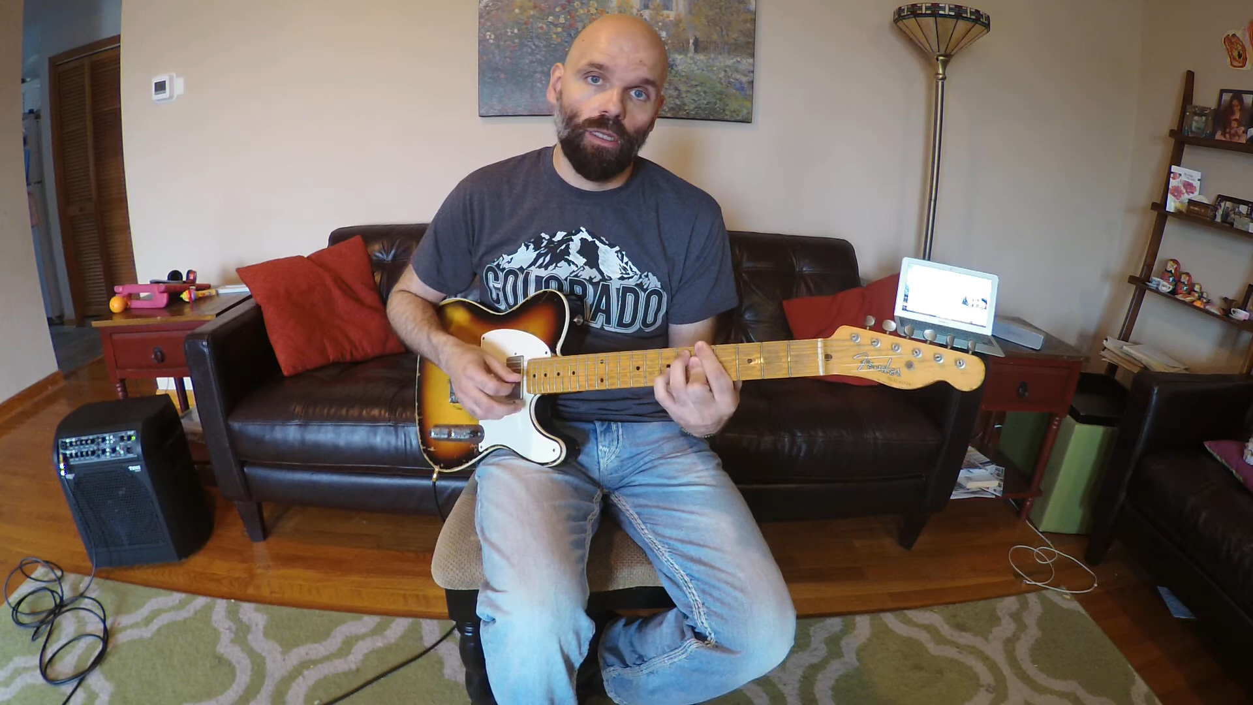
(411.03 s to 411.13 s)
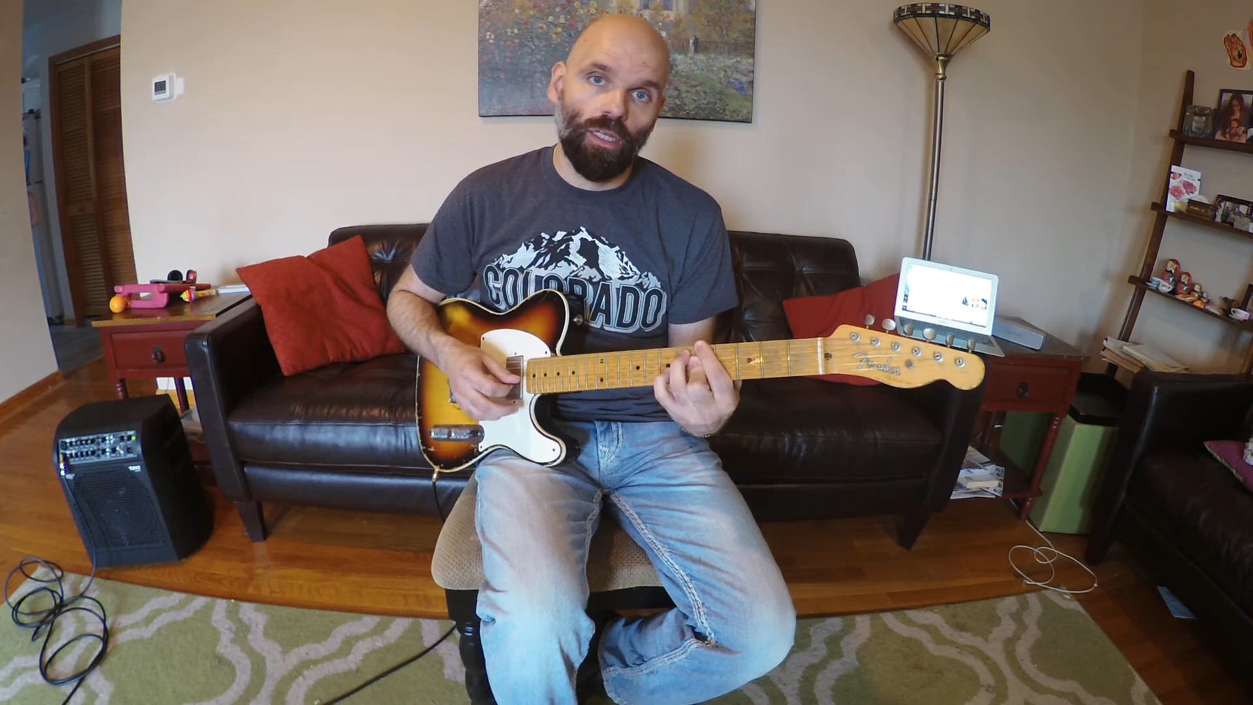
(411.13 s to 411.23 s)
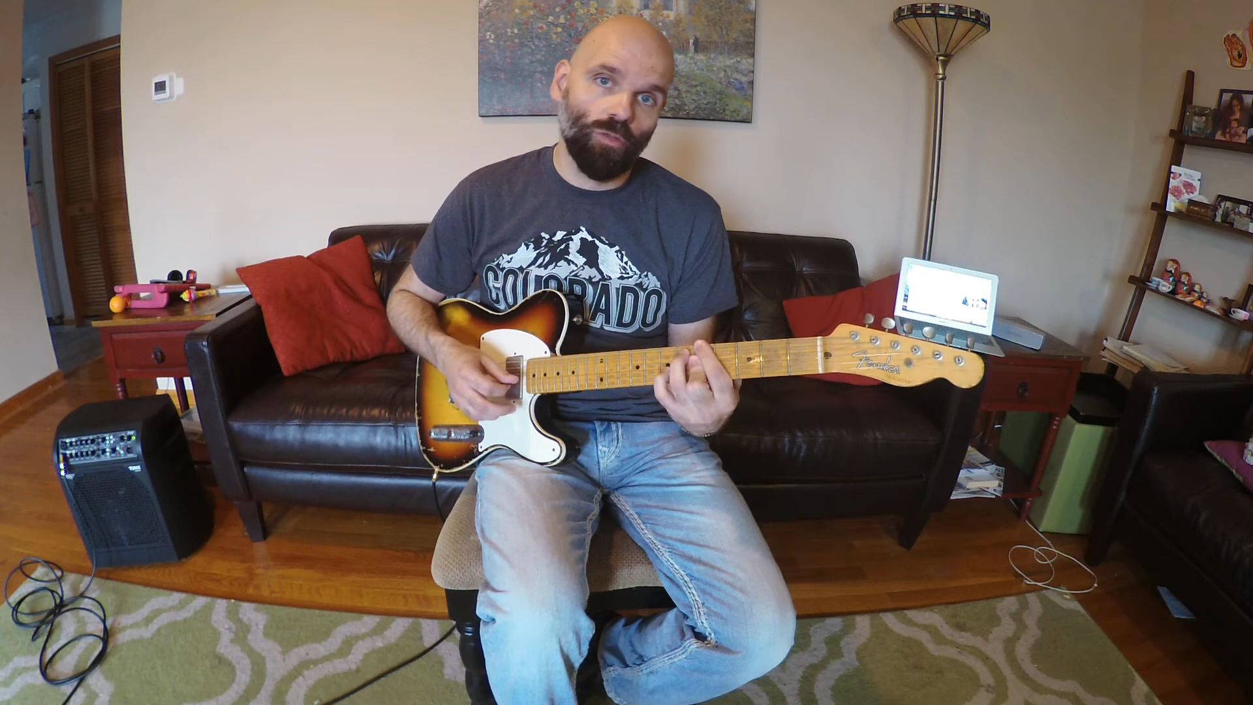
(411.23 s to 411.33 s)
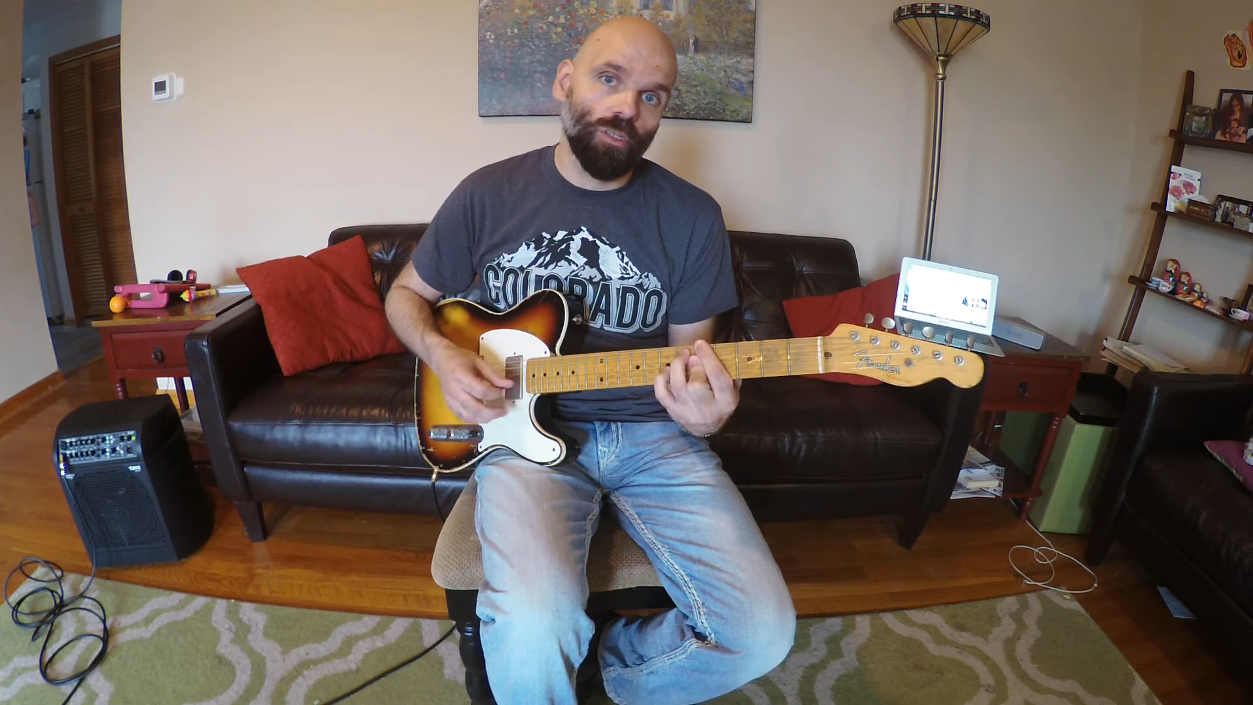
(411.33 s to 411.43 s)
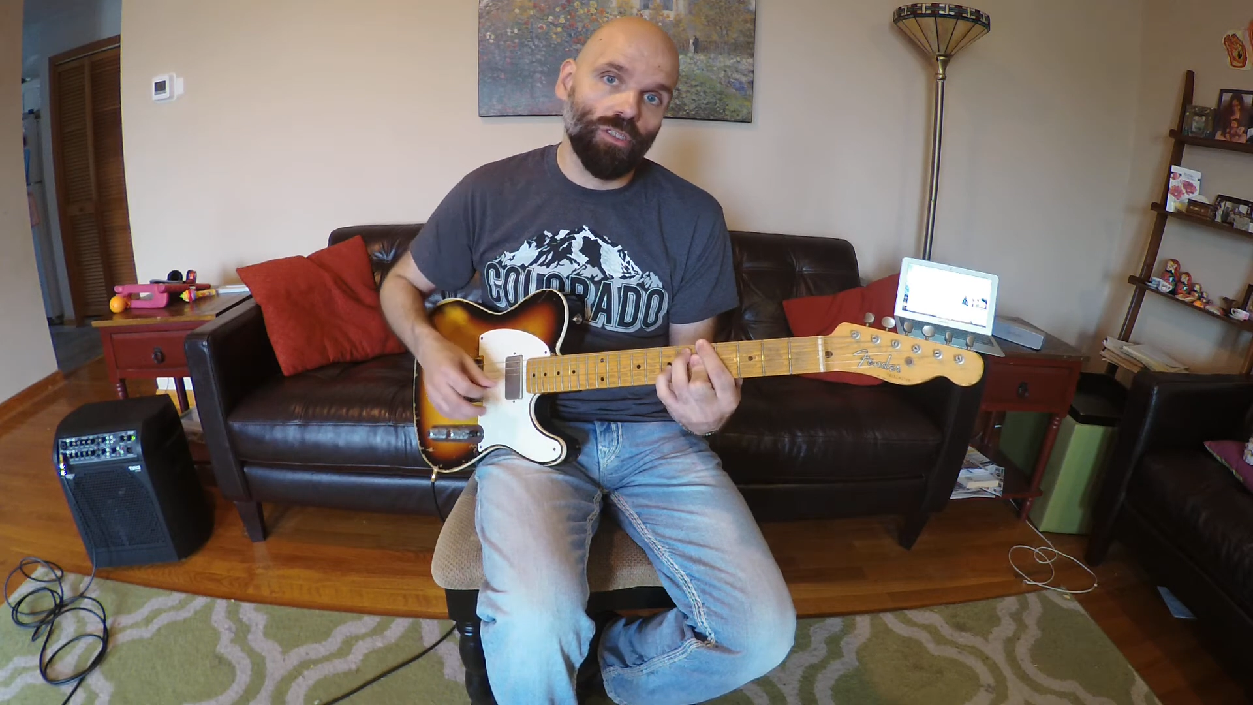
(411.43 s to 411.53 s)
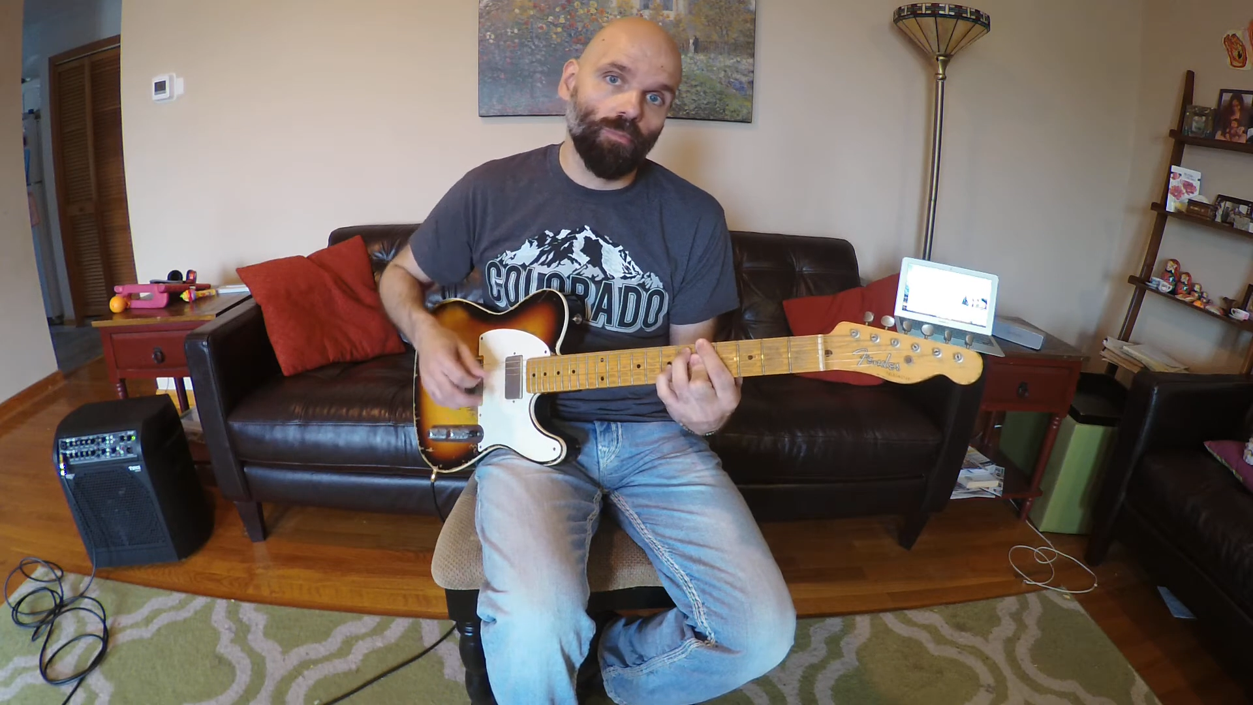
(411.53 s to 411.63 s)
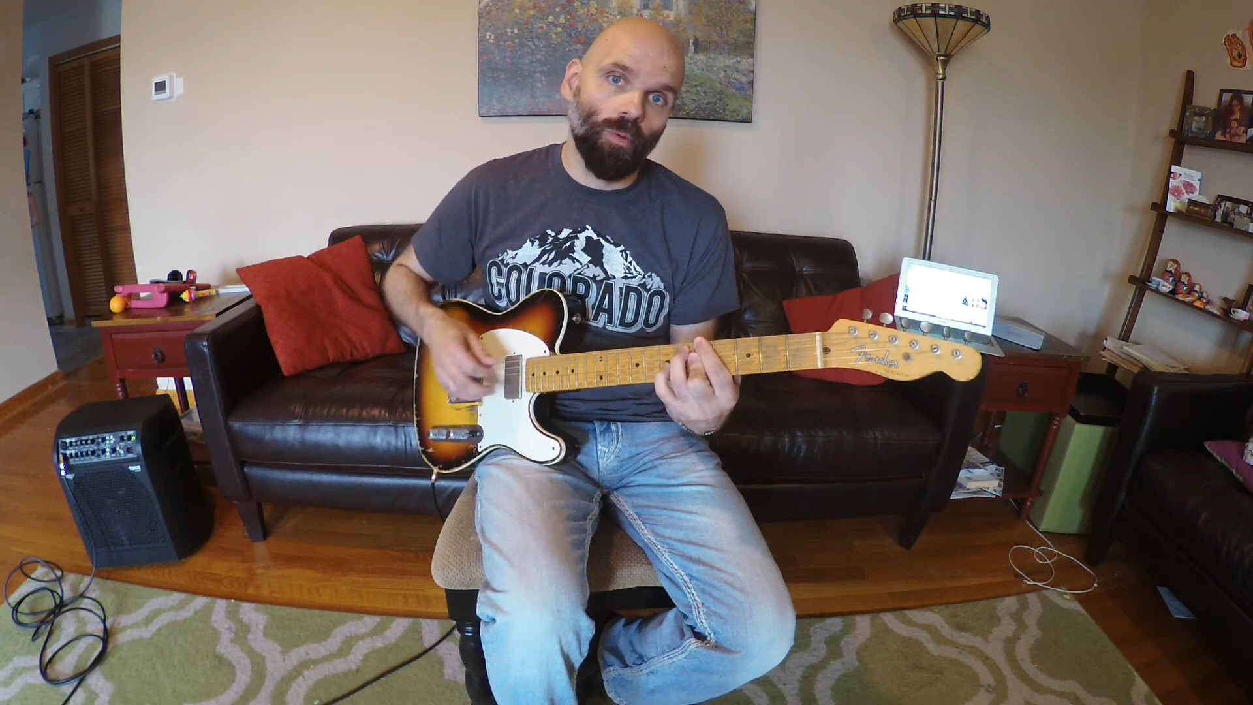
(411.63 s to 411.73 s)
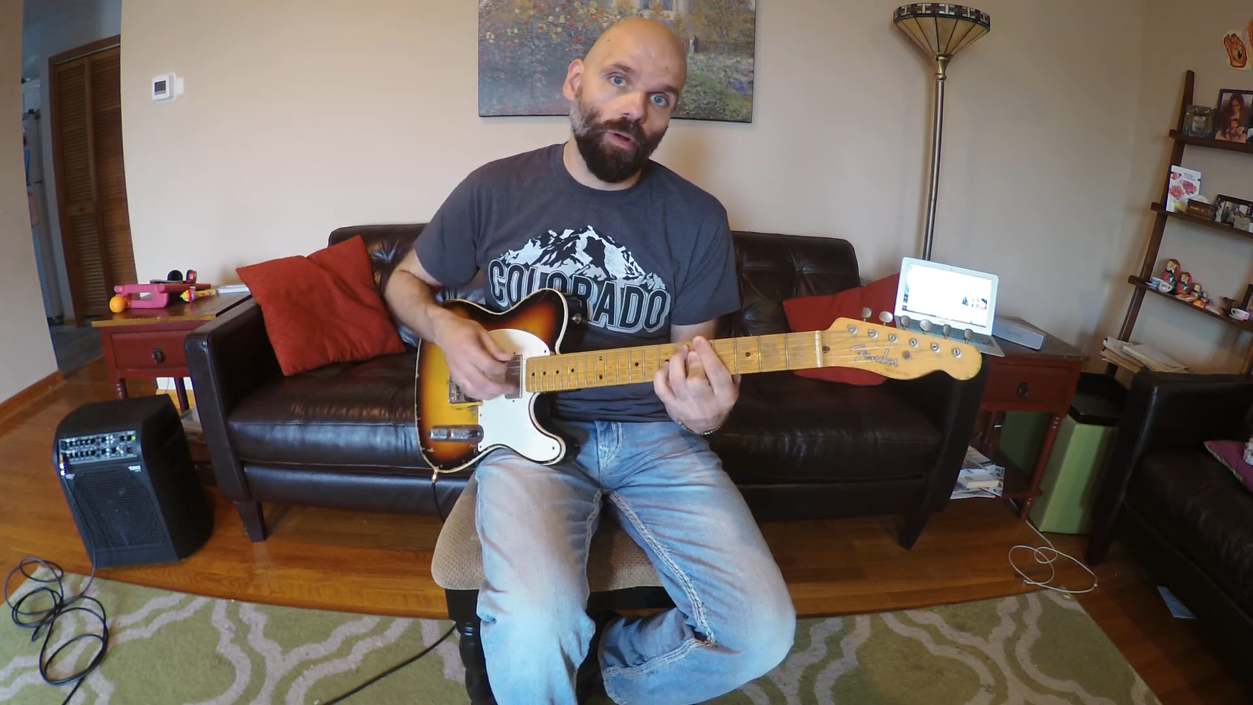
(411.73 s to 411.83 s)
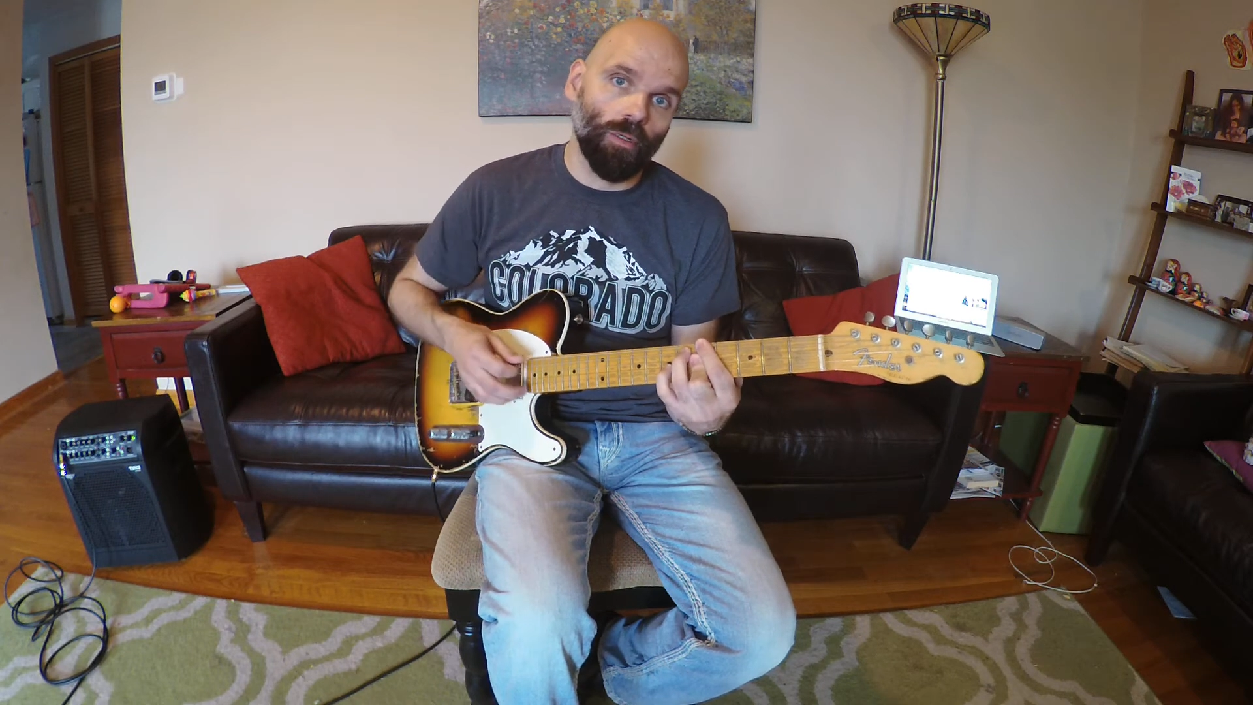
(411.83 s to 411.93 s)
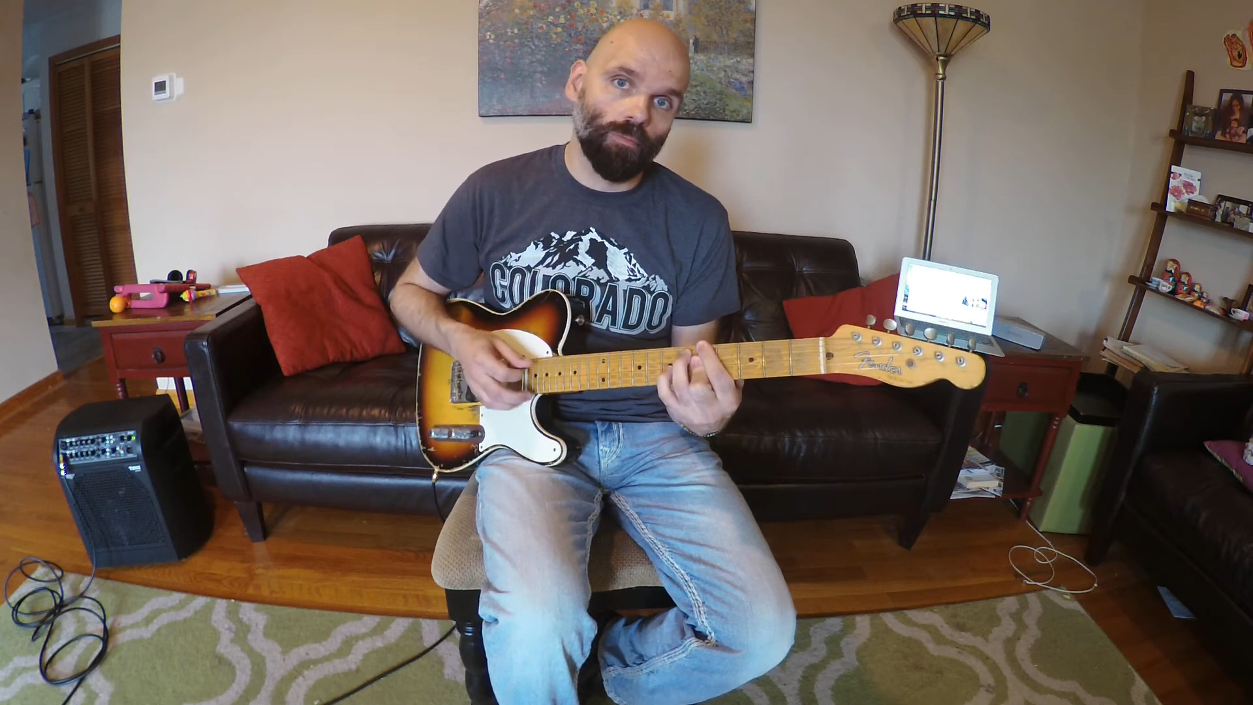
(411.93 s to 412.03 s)
is what's
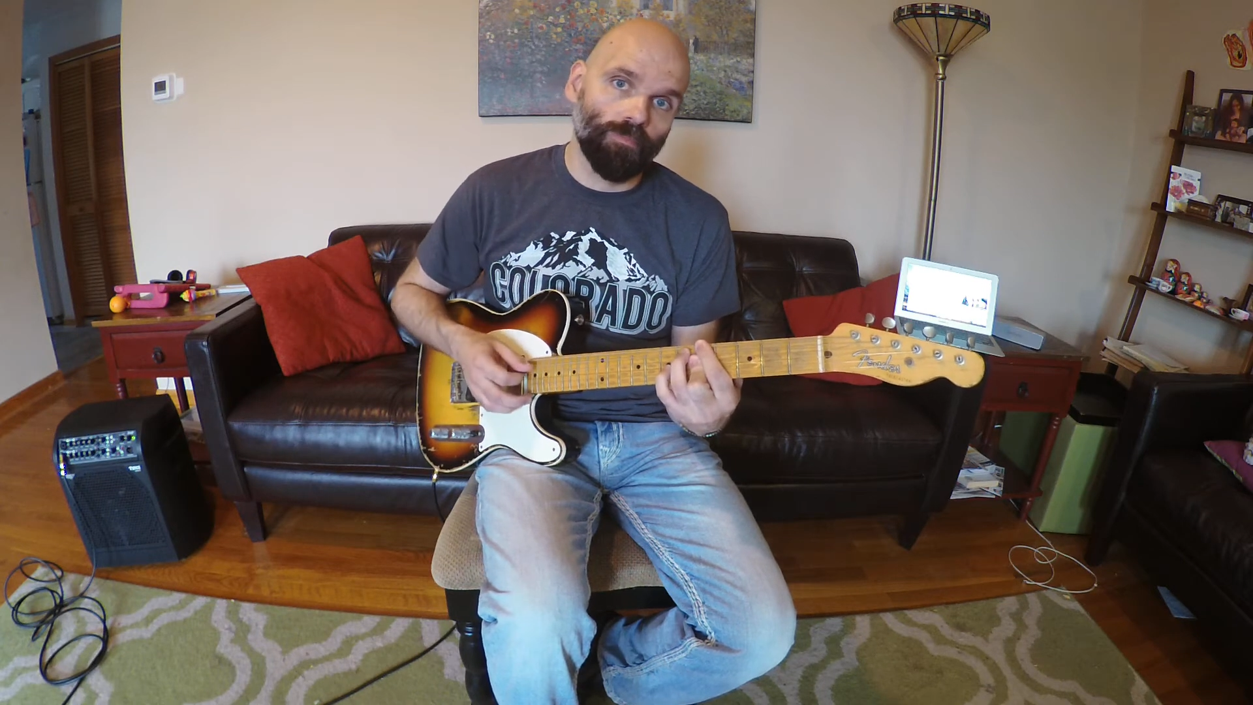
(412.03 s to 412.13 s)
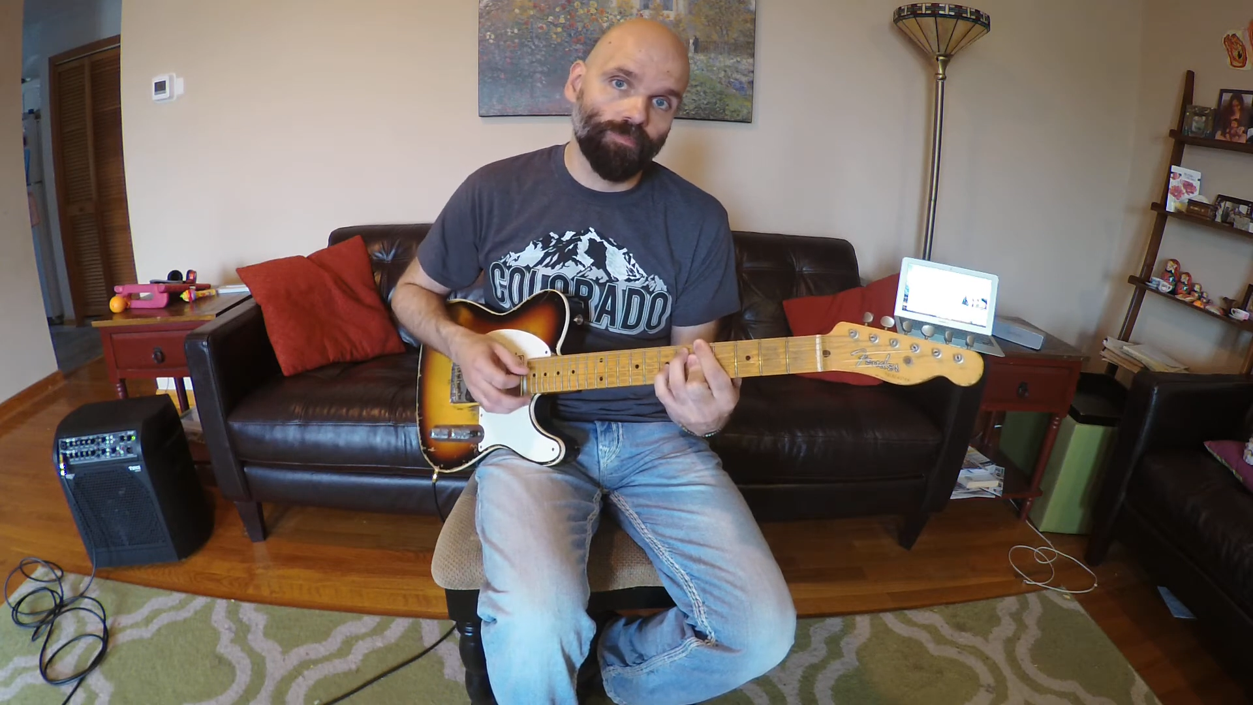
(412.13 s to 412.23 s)
important.